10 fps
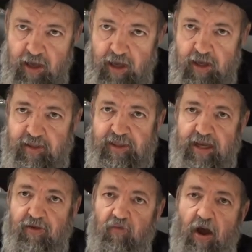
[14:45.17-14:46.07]
is
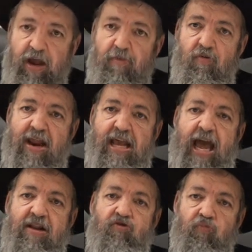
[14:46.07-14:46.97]
that the Rayim already
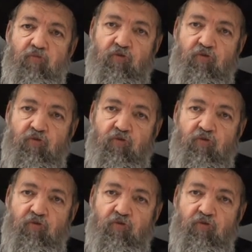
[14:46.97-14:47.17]
had